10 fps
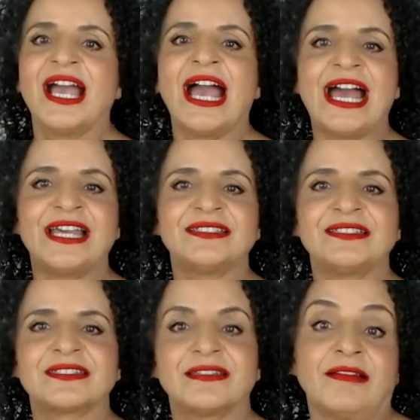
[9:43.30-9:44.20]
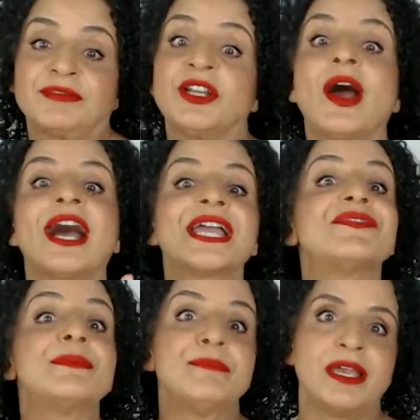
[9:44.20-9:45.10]
And, I have
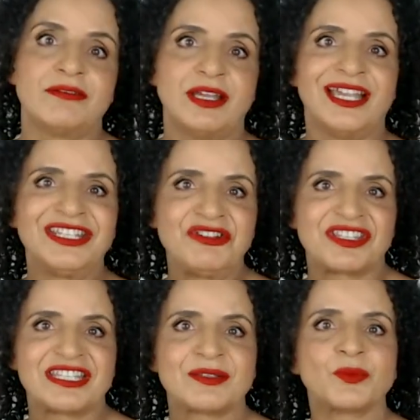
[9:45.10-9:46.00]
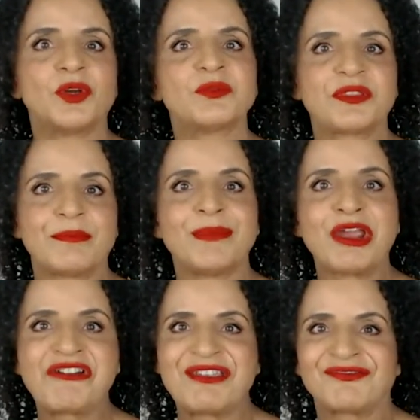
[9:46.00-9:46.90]
a mirror. I usually work with a
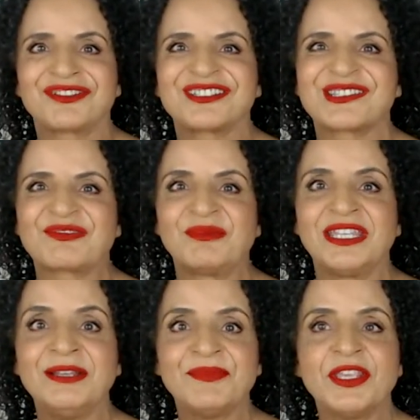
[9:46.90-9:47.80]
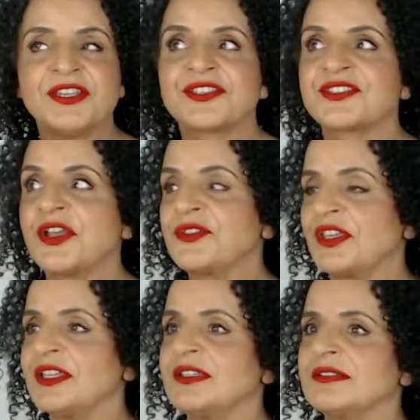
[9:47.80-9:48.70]
mirror in front of me so
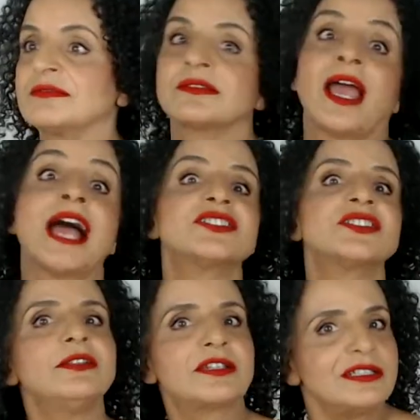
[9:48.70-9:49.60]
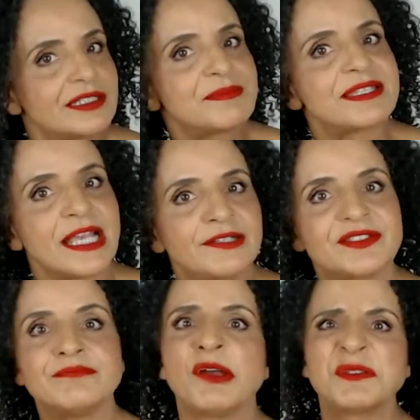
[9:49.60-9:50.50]
that they're actually looking at themselves.
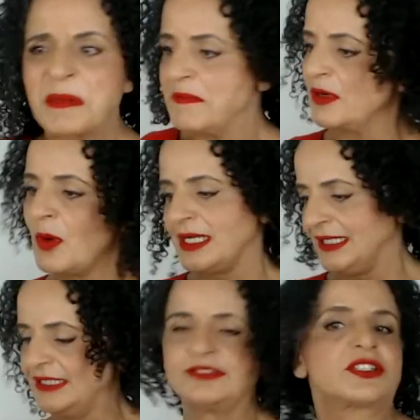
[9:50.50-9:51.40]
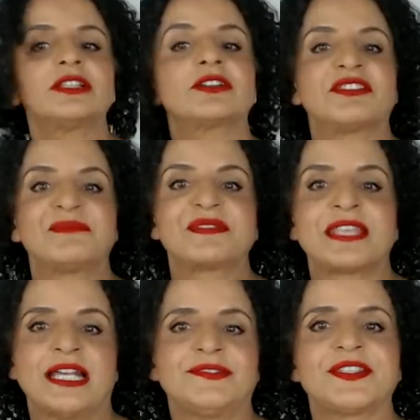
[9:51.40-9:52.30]
And most people quite like to look at
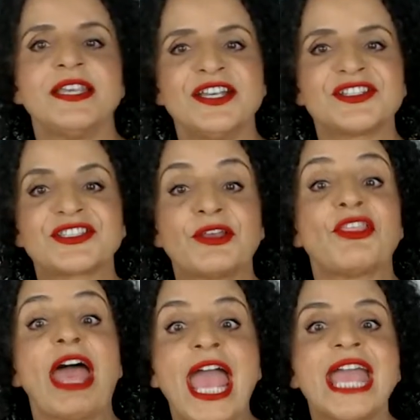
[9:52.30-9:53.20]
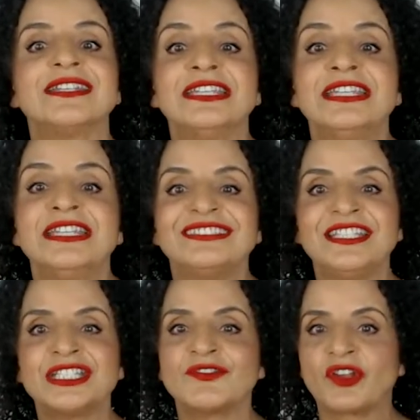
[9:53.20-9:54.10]
themselves. So then at
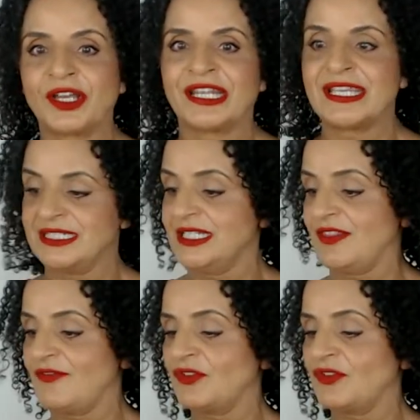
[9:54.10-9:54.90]
least they've got an idea